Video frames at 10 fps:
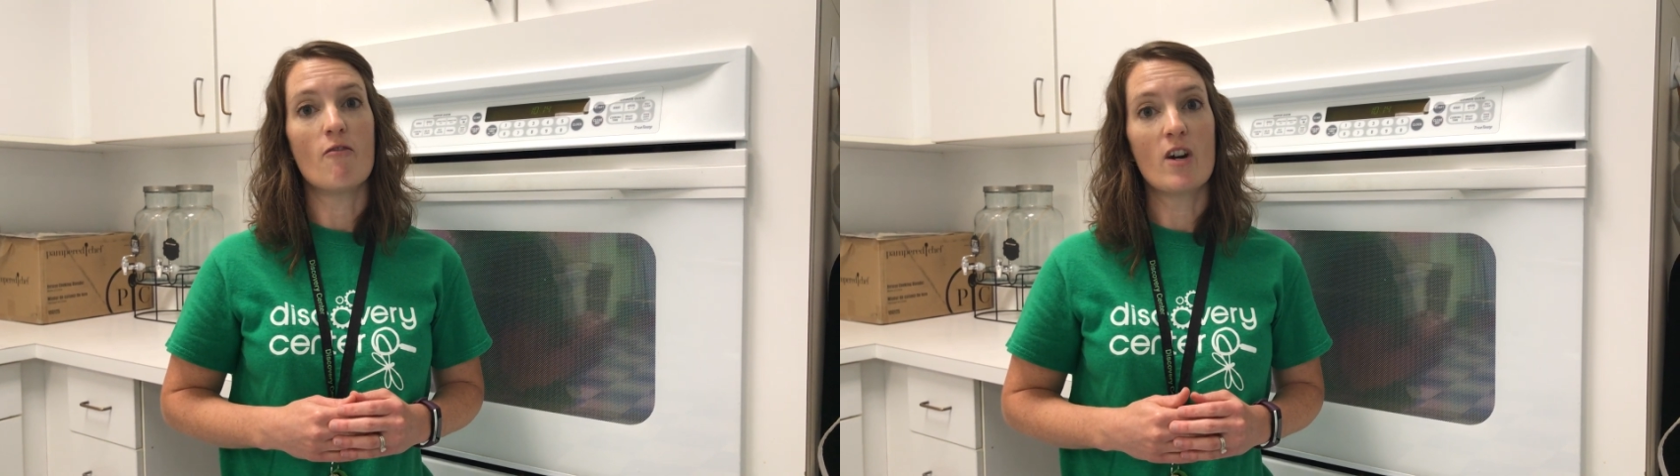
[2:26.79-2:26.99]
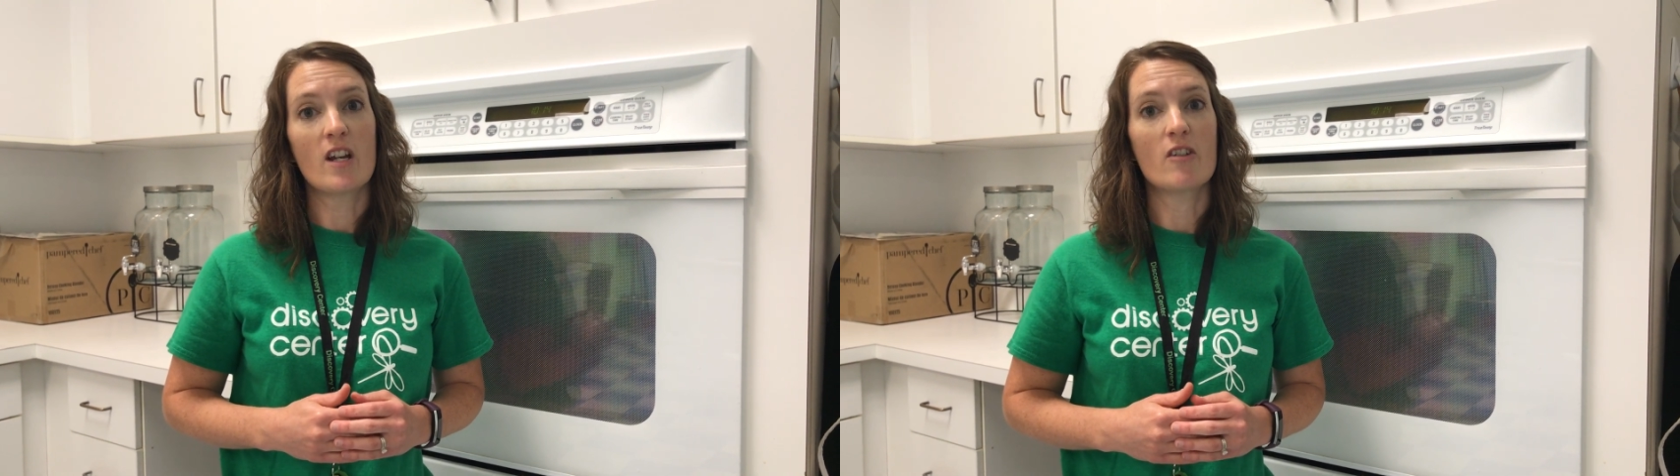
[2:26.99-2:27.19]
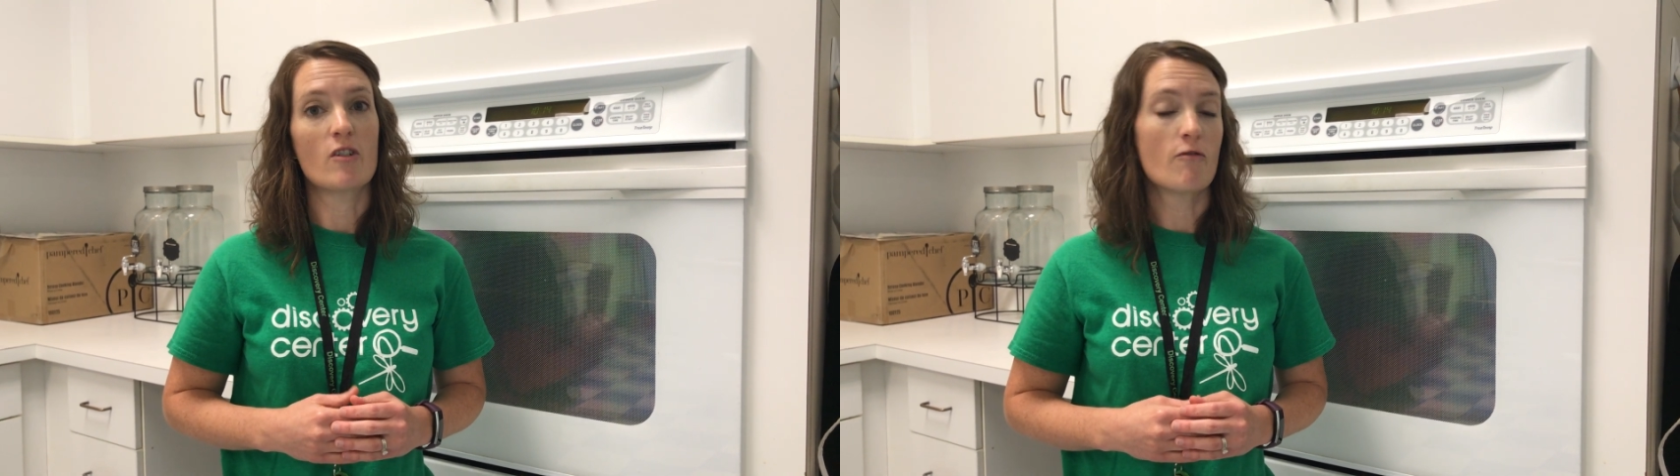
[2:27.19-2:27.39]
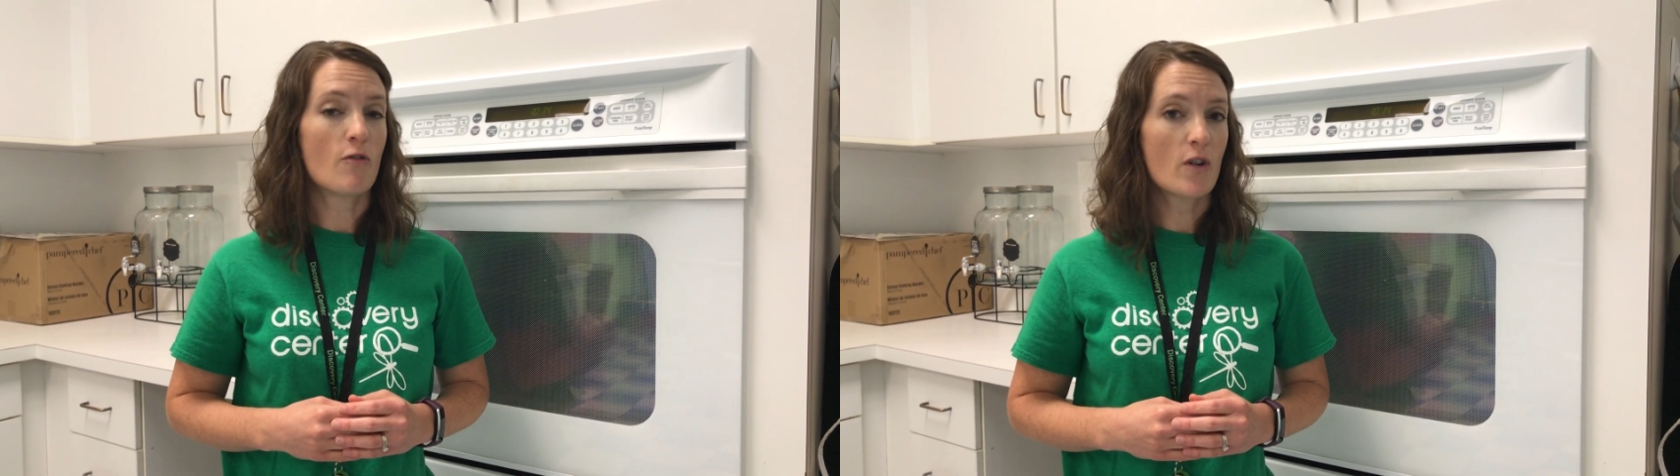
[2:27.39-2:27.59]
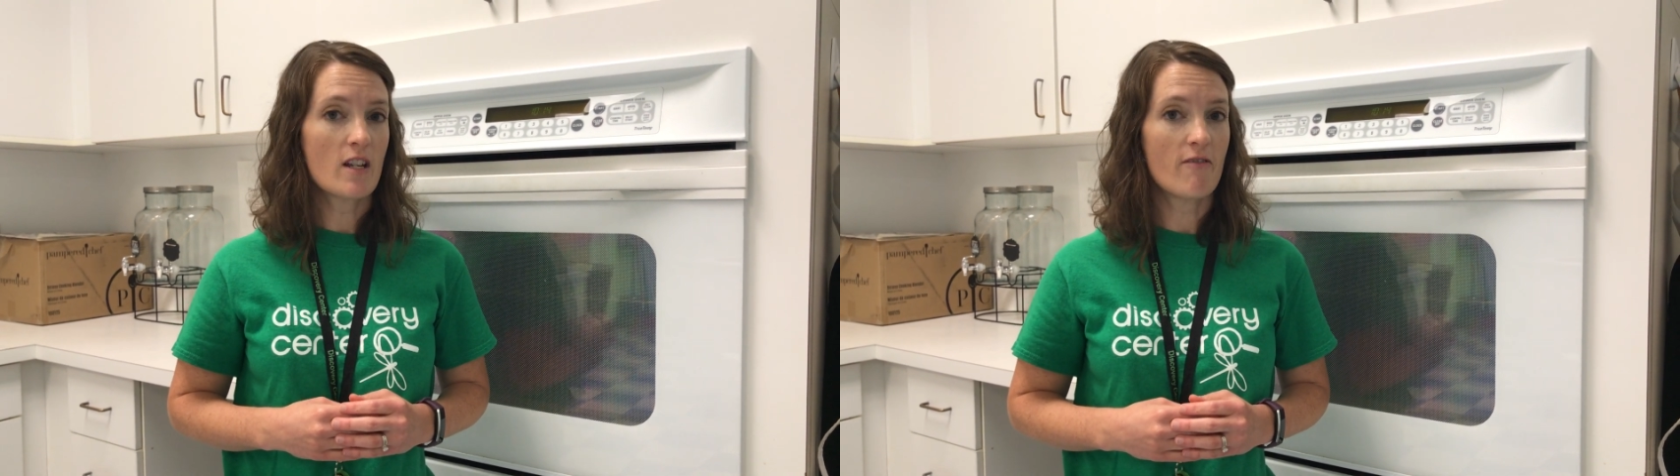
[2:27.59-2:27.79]

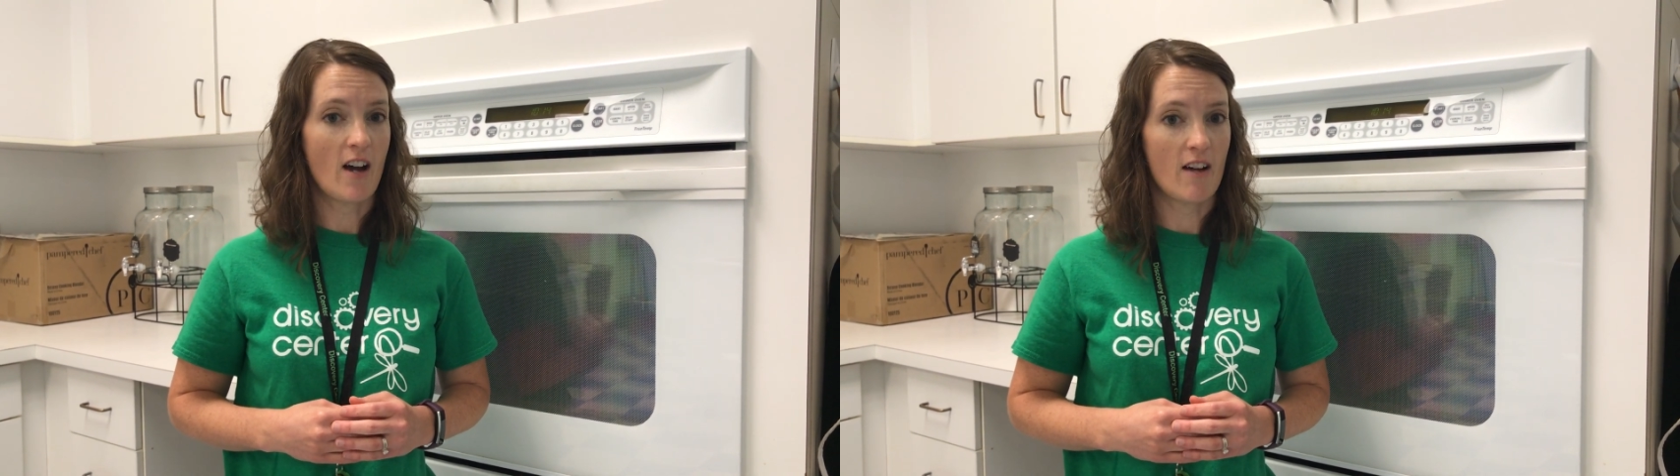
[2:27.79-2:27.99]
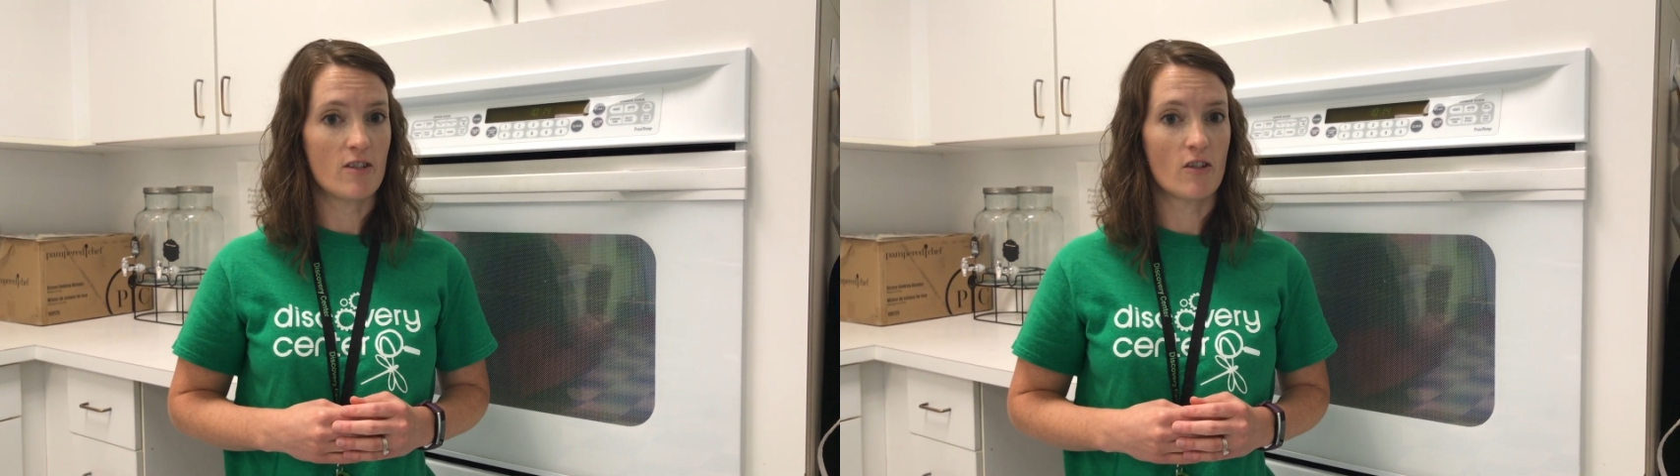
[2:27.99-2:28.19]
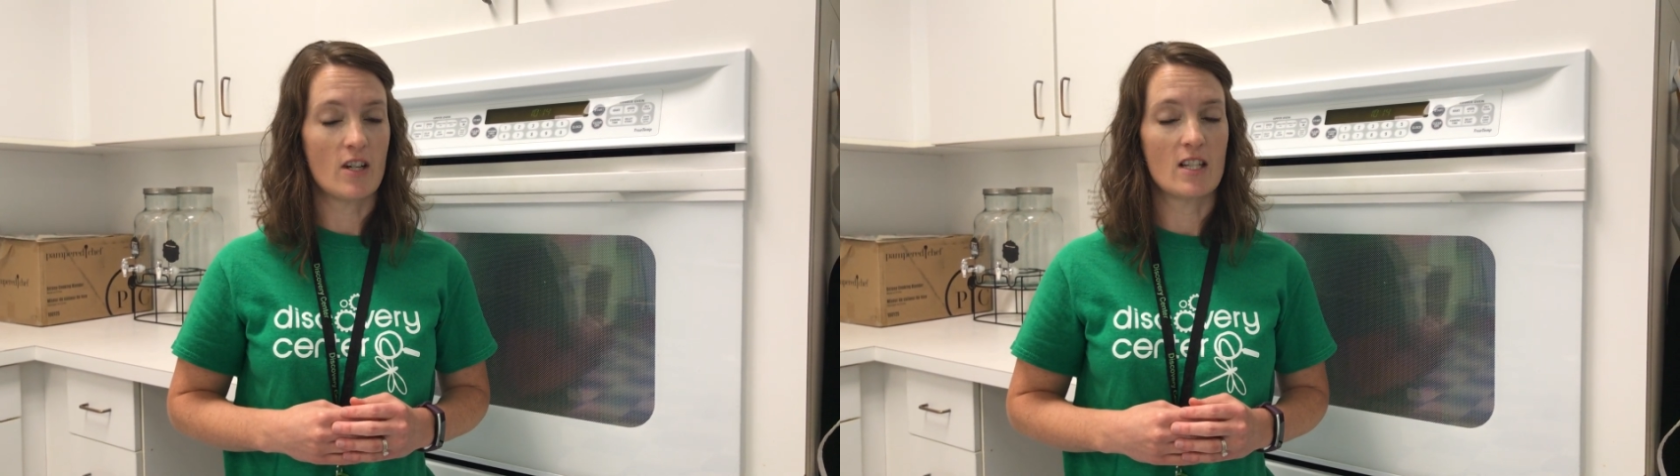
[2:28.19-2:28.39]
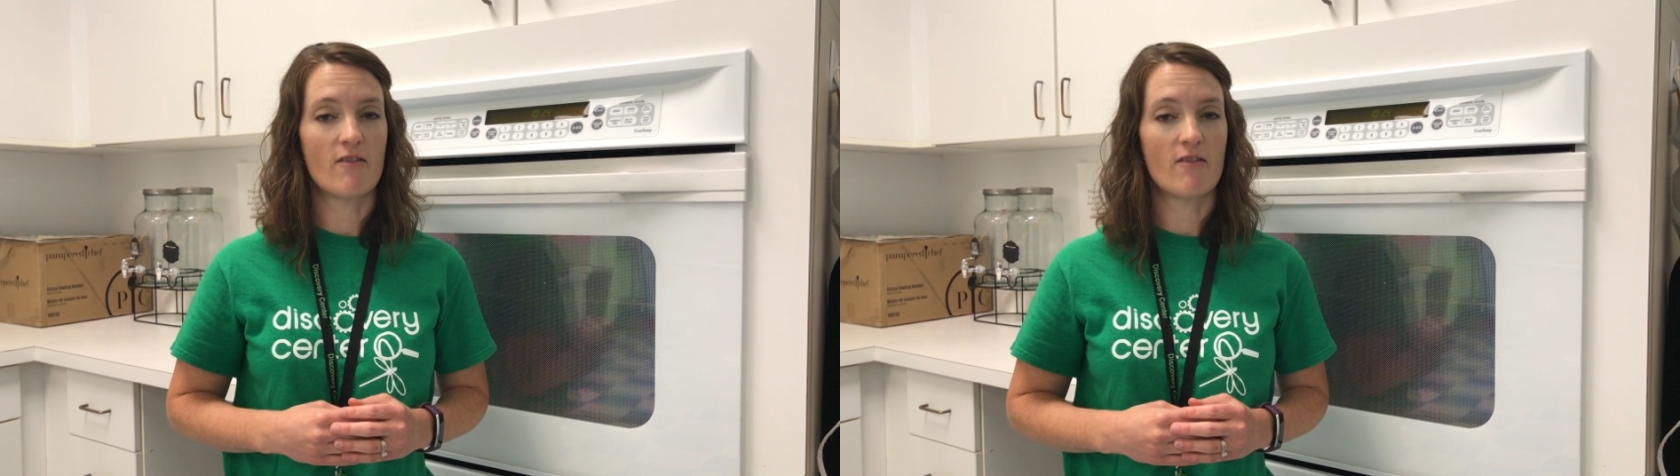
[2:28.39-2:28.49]
145 degrees